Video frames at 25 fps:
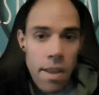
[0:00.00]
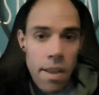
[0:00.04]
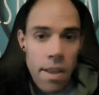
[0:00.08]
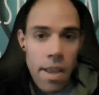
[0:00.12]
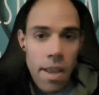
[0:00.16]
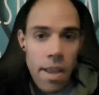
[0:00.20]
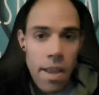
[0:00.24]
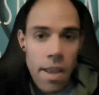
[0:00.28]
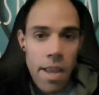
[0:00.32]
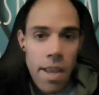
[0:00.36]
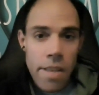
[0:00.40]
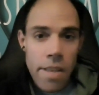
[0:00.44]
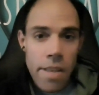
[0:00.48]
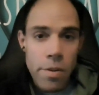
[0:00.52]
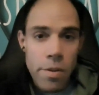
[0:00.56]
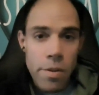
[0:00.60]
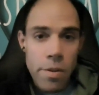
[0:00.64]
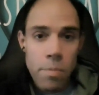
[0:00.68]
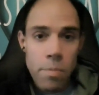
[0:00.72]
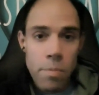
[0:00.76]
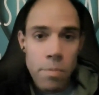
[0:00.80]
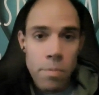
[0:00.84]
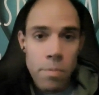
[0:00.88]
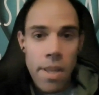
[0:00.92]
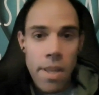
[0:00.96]
And
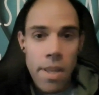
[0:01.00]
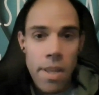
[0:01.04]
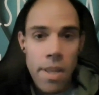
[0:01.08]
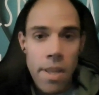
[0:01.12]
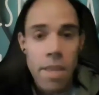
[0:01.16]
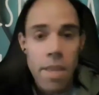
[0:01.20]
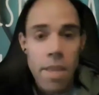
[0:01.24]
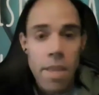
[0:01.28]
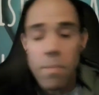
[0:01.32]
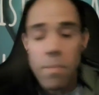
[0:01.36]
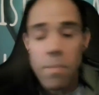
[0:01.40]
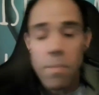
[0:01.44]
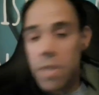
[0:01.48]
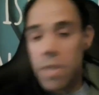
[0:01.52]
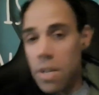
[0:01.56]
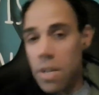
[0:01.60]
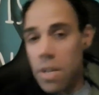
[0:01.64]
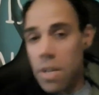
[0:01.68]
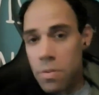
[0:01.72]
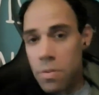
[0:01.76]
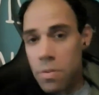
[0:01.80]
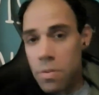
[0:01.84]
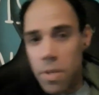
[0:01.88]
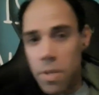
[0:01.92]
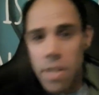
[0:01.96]
you'd play like
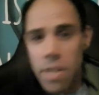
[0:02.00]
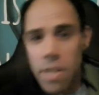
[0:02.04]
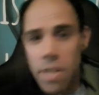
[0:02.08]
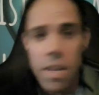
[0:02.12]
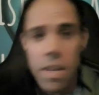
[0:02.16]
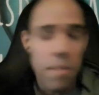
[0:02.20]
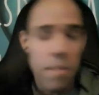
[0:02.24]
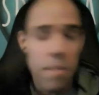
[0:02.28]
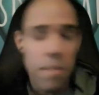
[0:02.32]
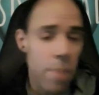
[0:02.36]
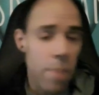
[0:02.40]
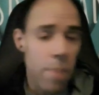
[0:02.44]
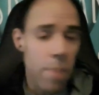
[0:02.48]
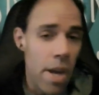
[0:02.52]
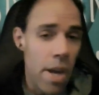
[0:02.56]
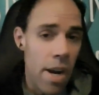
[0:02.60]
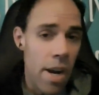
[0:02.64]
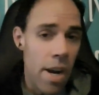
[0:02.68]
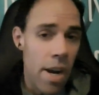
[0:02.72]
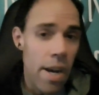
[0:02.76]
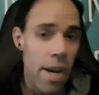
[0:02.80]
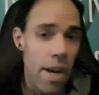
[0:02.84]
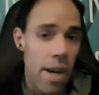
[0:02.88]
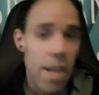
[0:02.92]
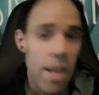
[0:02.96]
pedestrian,
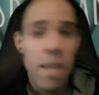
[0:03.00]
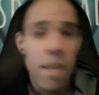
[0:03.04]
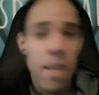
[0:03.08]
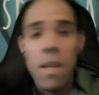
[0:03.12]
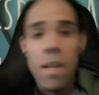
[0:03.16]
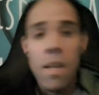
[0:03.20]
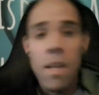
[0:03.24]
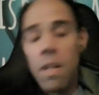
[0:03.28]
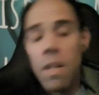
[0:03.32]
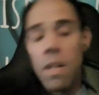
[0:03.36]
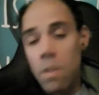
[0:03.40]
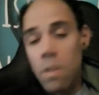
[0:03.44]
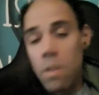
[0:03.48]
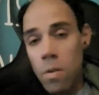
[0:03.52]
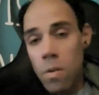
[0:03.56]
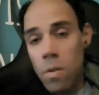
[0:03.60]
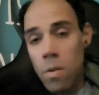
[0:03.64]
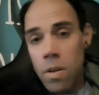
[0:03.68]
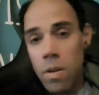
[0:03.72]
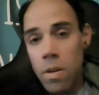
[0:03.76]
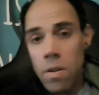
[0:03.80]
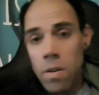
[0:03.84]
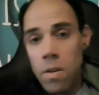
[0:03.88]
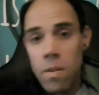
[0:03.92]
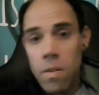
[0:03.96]
FBI,
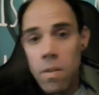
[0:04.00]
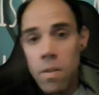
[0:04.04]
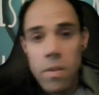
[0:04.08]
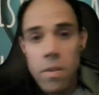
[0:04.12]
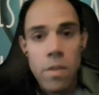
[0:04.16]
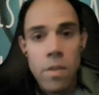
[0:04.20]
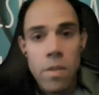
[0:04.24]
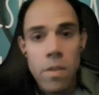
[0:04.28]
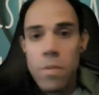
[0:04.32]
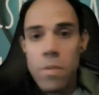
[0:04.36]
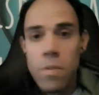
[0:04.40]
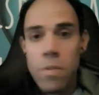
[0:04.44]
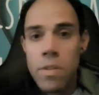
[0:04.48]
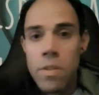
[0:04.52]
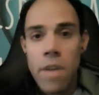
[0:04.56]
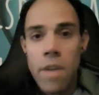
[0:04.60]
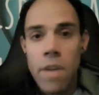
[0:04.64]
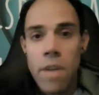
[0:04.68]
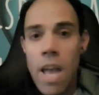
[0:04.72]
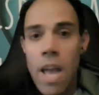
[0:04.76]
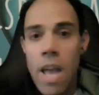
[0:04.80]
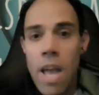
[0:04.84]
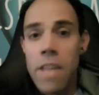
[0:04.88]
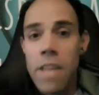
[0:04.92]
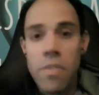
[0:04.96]
lawyer,
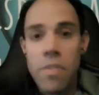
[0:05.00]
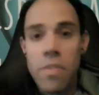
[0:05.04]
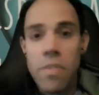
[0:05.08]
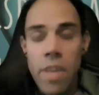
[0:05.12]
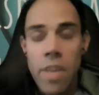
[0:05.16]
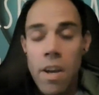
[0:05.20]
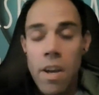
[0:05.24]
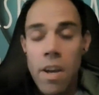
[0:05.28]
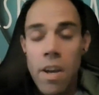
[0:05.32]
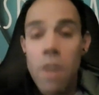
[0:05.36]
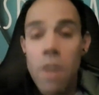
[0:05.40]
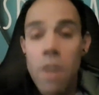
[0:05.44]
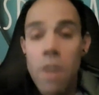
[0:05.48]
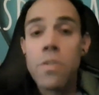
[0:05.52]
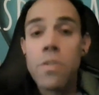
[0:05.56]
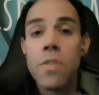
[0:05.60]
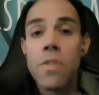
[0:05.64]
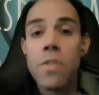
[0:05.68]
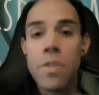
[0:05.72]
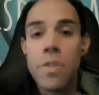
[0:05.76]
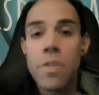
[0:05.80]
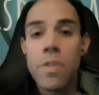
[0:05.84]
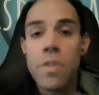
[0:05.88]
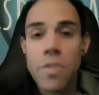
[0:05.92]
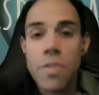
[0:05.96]
anything under
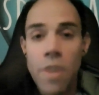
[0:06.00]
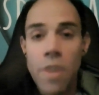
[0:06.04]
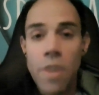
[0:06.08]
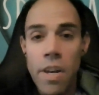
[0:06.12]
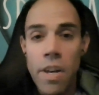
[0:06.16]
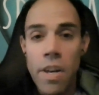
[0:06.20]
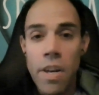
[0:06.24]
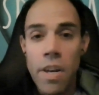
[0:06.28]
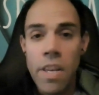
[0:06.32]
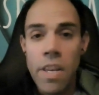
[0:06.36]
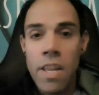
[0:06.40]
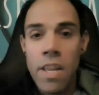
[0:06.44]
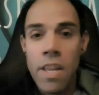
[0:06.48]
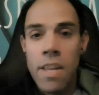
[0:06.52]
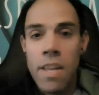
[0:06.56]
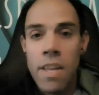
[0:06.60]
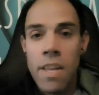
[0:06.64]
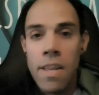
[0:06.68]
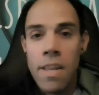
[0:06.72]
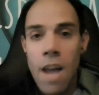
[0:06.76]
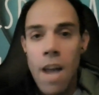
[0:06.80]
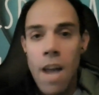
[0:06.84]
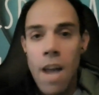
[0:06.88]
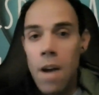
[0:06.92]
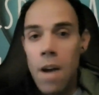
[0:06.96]
the sun.
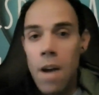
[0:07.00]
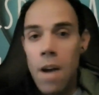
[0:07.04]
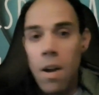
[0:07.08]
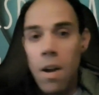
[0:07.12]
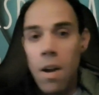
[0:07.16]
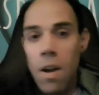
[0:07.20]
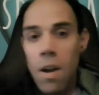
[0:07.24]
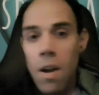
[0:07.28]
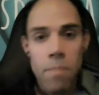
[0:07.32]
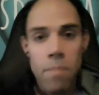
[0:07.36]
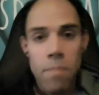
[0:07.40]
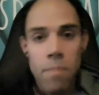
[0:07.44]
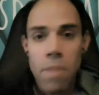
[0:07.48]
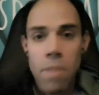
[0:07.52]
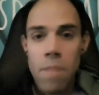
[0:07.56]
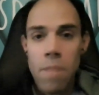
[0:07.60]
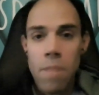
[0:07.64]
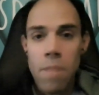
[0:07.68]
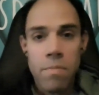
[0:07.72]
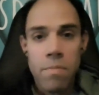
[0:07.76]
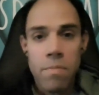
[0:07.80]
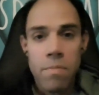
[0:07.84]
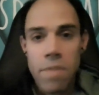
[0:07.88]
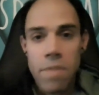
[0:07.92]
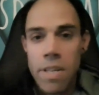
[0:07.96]
I
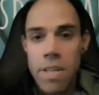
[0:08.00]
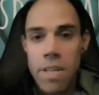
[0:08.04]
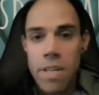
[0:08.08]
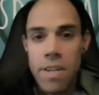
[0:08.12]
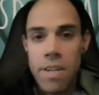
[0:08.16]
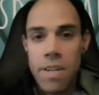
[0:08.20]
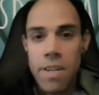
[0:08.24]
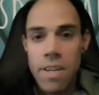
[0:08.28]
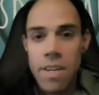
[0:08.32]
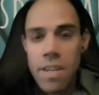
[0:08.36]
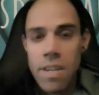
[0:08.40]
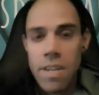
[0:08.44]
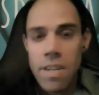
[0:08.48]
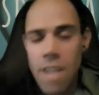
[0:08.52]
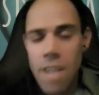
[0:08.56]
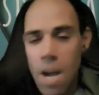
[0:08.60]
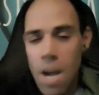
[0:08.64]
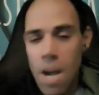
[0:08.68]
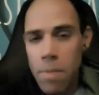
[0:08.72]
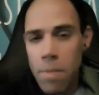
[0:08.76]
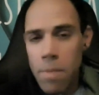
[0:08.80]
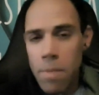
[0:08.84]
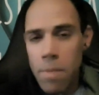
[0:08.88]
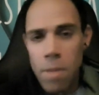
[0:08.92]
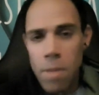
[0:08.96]
played a
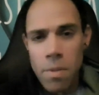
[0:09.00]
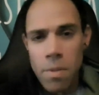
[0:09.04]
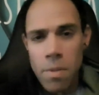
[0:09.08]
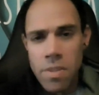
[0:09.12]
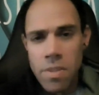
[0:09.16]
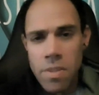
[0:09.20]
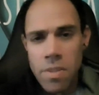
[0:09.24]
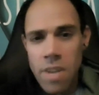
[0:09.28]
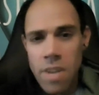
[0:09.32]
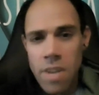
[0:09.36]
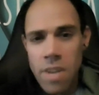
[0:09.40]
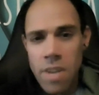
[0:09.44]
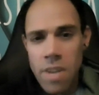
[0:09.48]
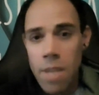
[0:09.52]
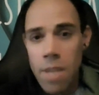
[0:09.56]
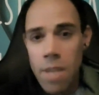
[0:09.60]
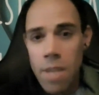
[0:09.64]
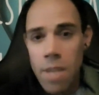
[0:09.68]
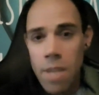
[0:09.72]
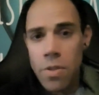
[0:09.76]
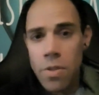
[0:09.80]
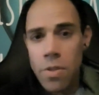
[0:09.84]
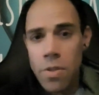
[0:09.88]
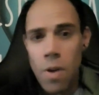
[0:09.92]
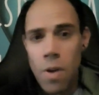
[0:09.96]
cop a couple of
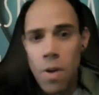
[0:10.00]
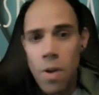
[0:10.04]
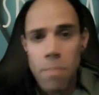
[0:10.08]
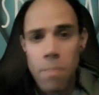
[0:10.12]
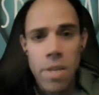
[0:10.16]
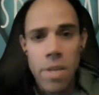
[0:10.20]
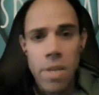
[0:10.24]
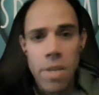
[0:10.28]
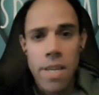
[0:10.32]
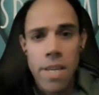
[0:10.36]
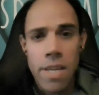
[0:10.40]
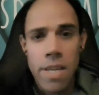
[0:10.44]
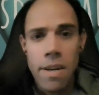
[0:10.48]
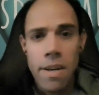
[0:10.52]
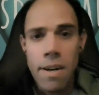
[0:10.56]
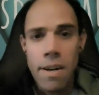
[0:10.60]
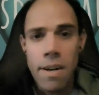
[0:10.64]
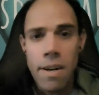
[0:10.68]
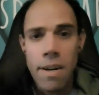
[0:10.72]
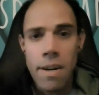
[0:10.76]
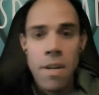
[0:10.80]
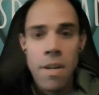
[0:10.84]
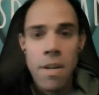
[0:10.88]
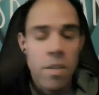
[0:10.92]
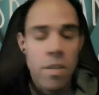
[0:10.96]
times. I played
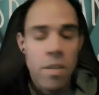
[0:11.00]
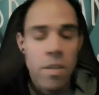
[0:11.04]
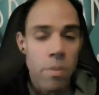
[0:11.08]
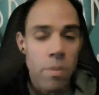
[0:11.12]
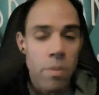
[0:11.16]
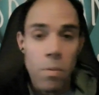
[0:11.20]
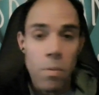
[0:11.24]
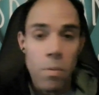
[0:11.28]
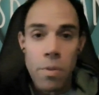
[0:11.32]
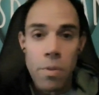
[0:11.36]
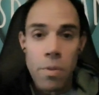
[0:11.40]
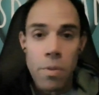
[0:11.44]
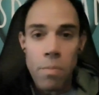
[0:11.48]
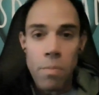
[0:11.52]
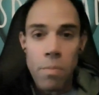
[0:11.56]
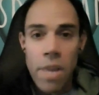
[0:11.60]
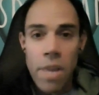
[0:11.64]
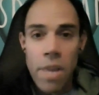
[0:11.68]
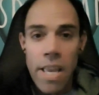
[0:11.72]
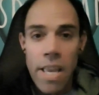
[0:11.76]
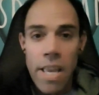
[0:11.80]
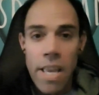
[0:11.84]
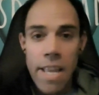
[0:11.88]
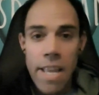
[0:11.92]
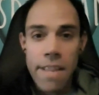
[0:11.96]
someone with a
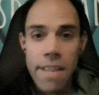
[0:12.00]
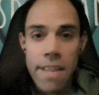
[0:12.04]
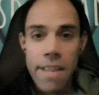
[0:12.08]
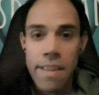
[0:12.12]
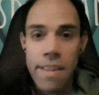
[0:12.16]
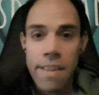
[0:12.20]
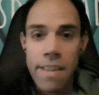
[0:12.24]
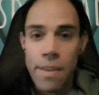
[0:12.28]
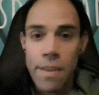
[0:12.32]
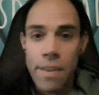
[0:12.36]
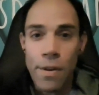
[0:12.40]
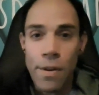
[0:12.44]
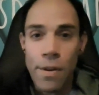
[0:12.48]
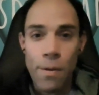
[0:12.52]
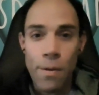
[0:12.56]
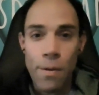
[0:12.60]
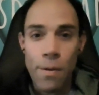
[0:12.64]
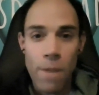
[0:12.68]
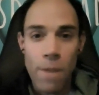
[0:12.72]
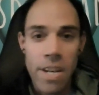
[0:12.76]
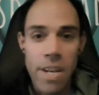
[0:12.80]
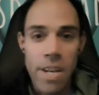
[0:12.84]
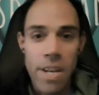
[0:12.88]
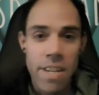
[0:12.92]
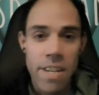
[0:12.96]
plague,
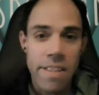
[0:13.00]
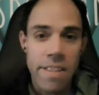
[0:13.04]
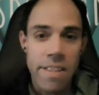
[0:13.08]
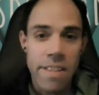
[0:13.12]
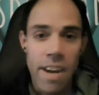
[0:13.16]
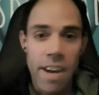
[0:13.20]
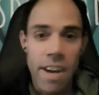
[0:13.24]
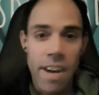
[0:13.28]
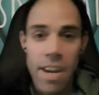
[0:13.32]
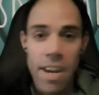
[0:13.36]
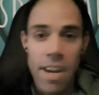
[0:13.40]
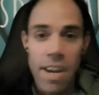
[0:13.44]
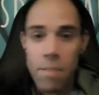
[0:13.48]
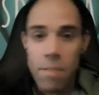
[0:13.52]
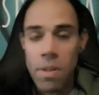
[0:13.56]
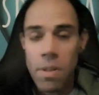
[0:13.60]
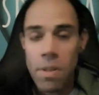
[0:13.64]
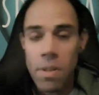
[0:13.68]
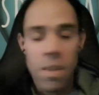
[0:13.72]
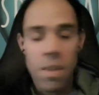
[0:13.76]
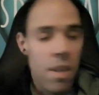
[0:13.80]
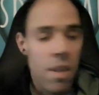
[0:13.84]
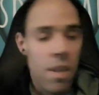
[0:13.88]
ready to die. But